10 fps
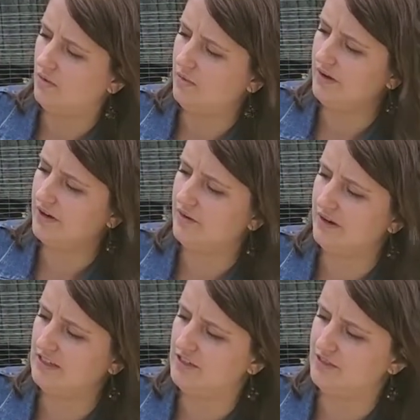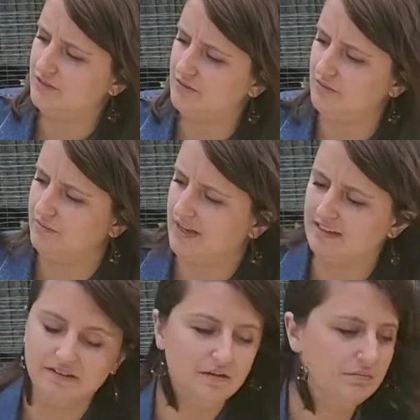we're going to make a
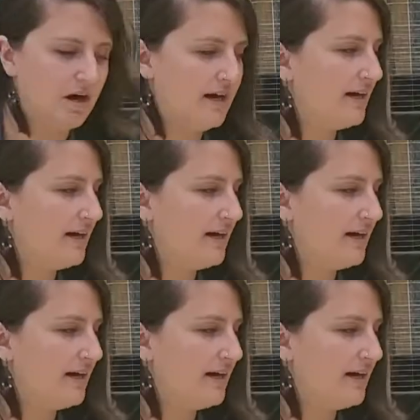little mark,